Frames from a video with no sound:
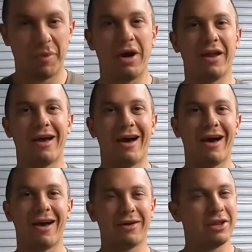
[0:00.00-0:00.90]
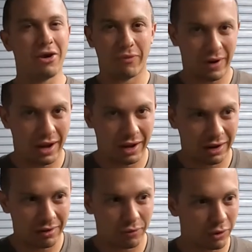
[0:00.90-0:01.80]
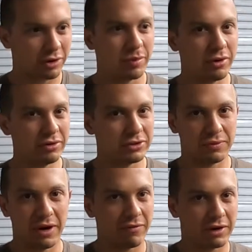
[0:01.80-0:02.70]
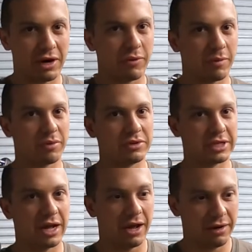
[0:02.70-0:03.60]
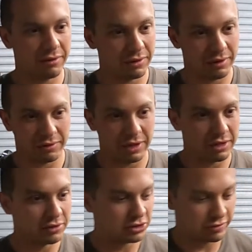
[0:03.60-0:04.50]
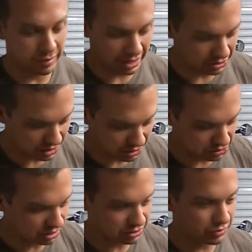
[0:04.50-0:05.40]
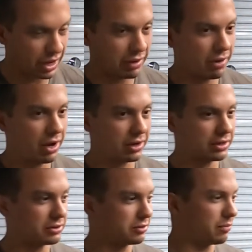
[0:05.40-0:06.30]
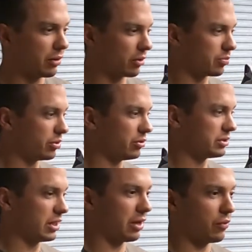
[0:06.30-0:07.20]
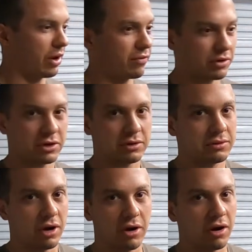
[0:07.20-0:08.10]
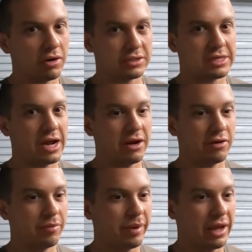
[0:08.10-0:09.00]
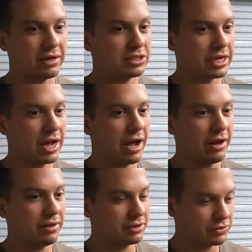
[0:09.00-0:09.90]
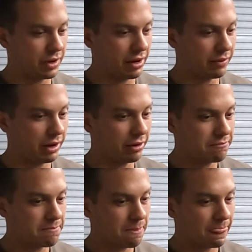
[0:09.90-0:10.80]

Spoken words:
but you know, work boots, whatever kind of work boots you got, you know, like using your imagination. That's what I rock, is my work boots, and then whatever Carhartt style pants you got, that's what I wear.